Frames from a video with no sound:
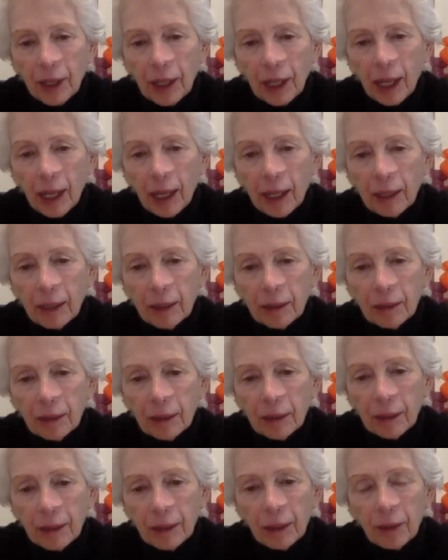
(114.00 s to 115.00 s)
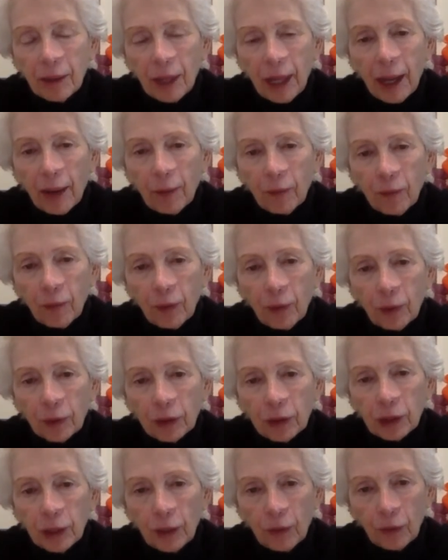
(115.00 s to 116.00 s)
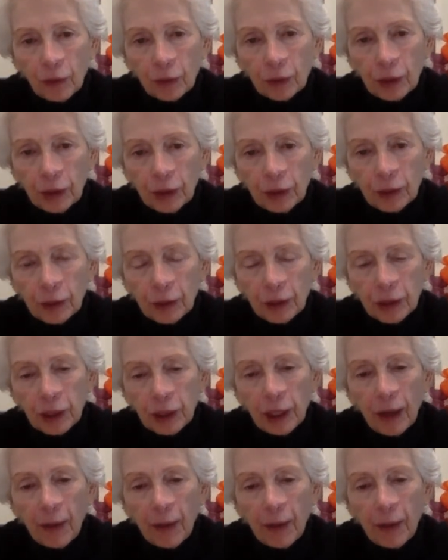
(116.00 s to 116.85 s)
and did that for several years.